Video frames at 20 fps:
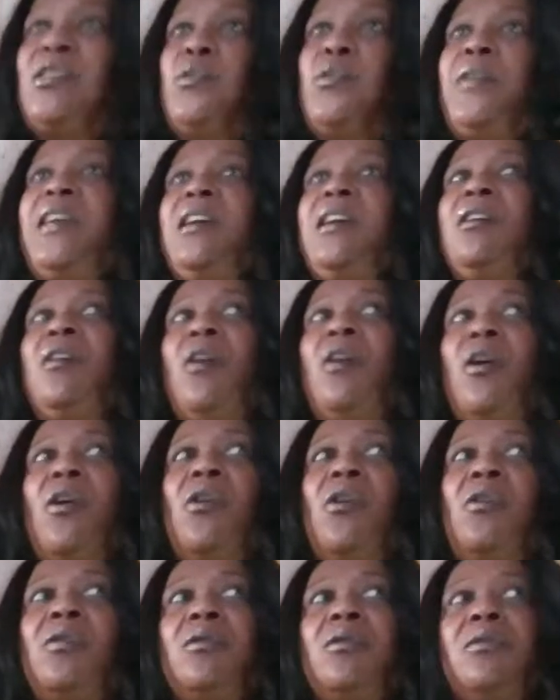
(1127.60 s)
we
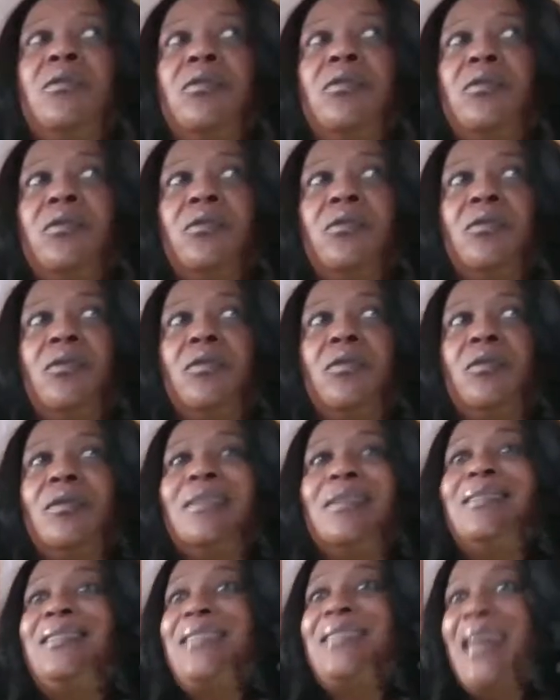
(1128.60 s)
go
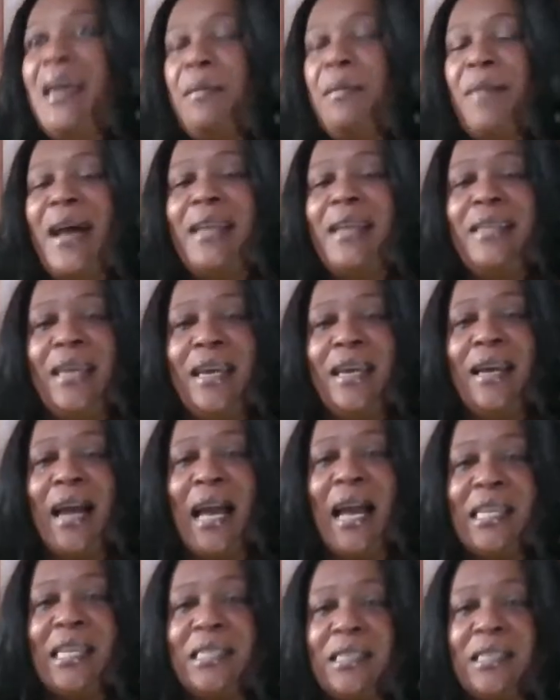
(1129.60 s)
day by day,
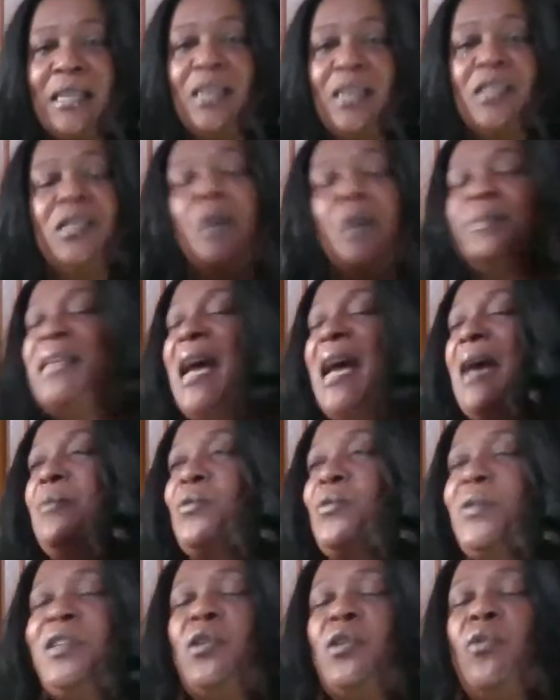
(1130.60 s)
guys,
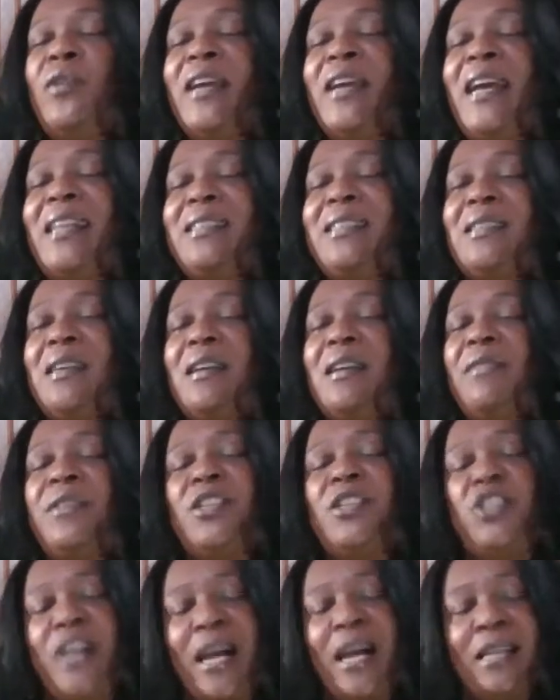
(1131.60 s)
sometimes we don't get the
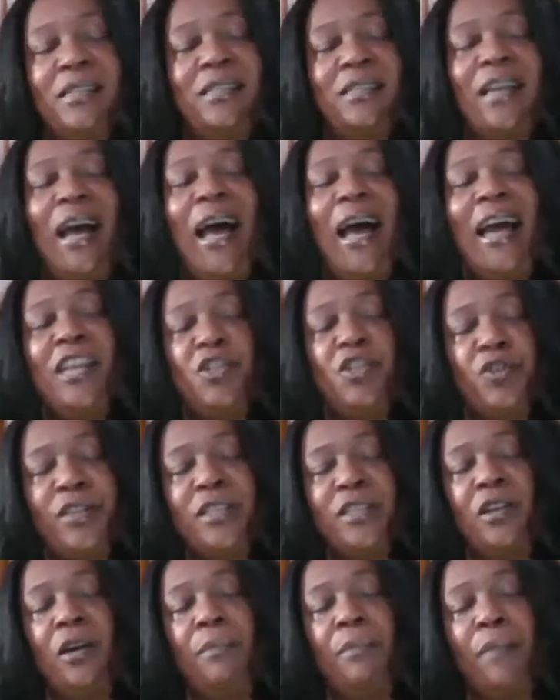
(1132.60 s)
chance to
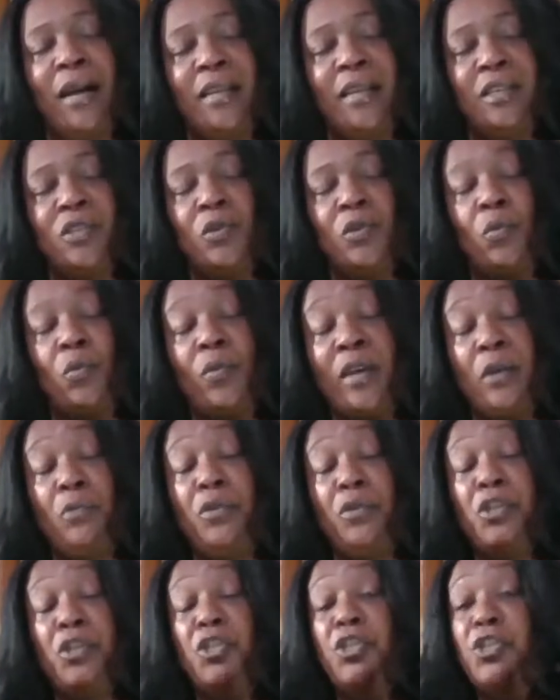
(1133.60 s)
hydrate our bodies the way
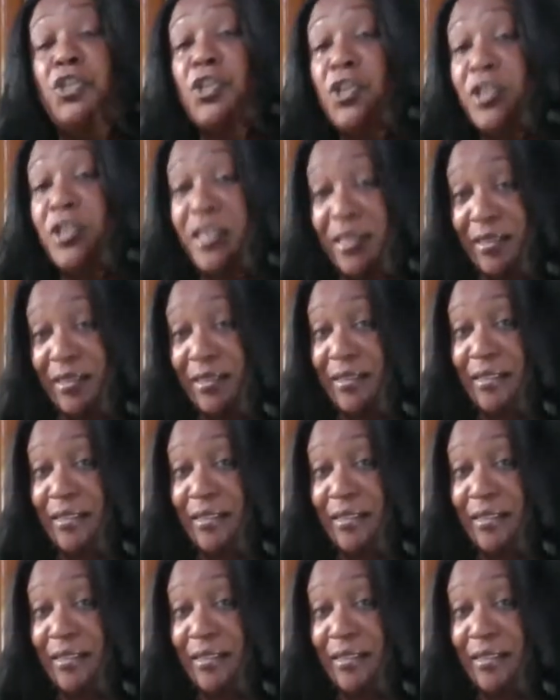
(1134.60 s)
we should.